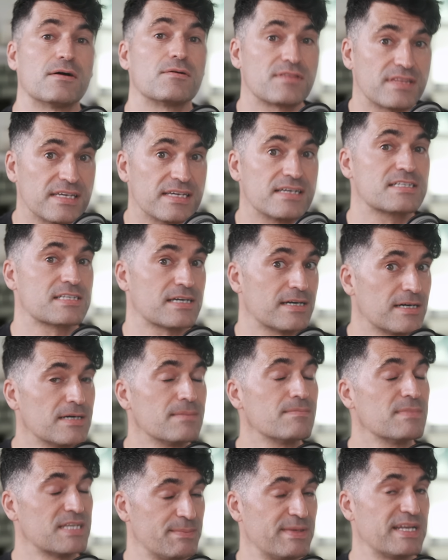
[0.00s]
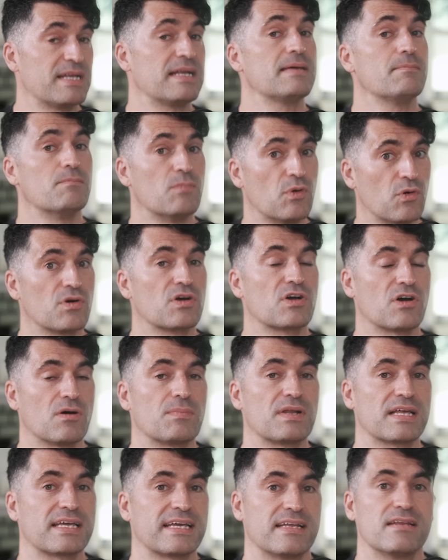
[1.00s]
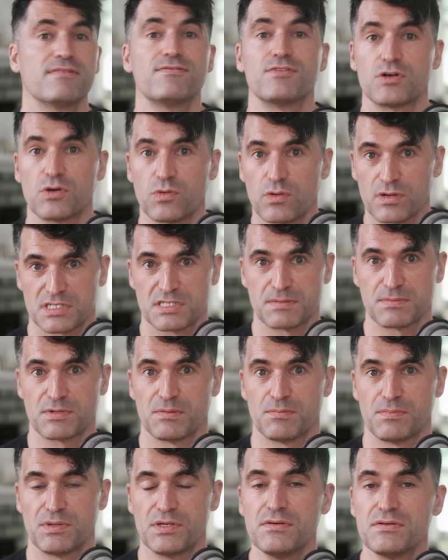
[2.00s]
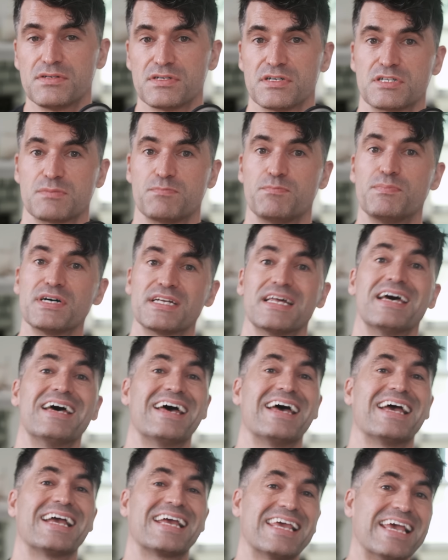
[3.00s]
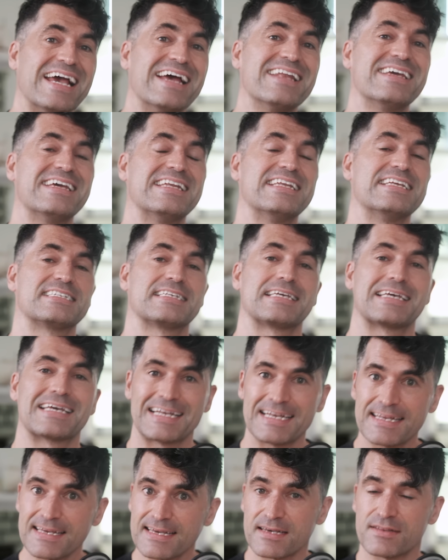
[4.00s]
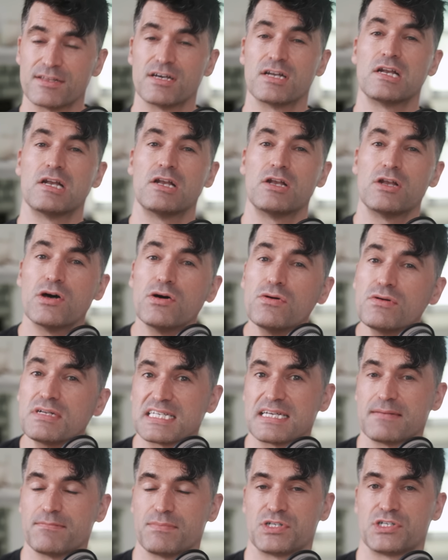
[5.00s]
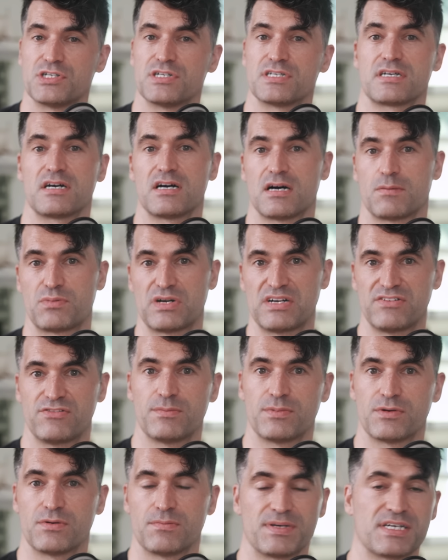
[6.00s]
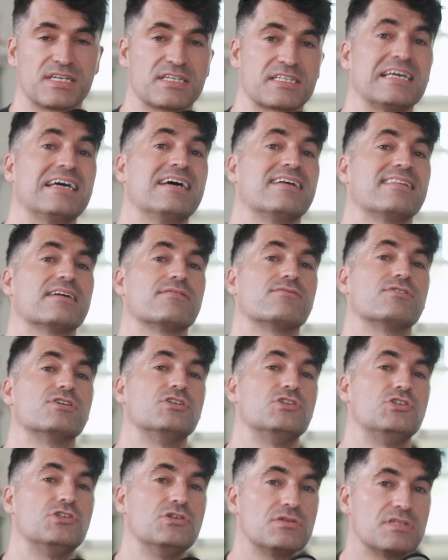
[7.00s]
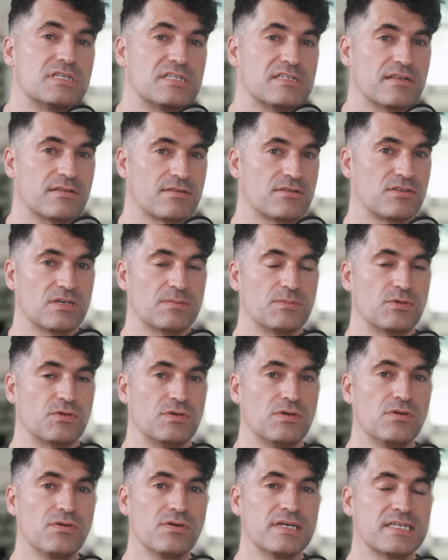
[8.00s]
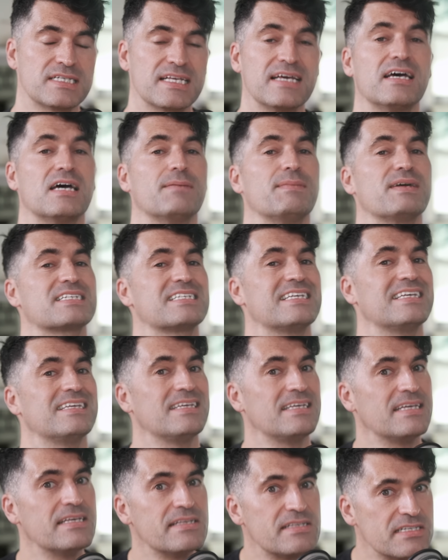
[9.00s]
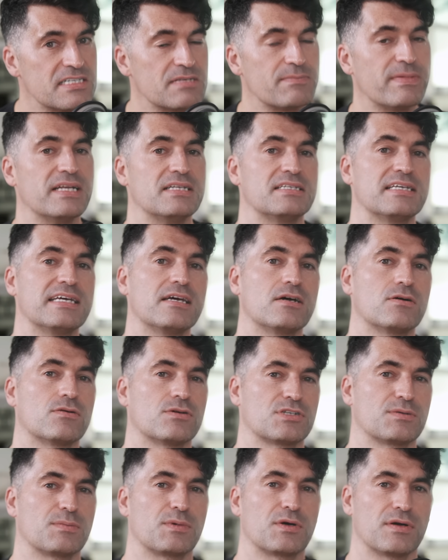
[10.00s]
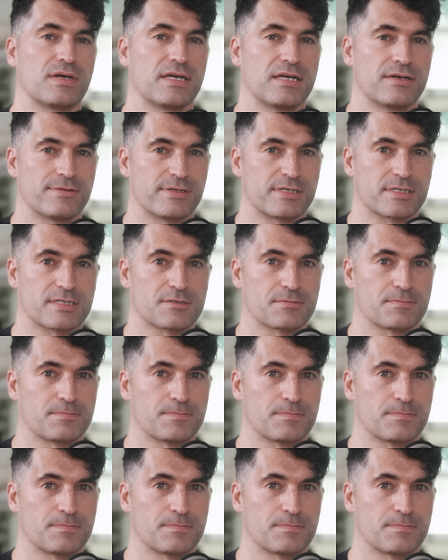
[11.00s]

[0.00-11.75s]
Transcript: things are admittedly more complicated for quantum computers, but again, it is clear that low temperatures are preferable because that reduces the thermal noise and makes it easier to maintain quantum coherence.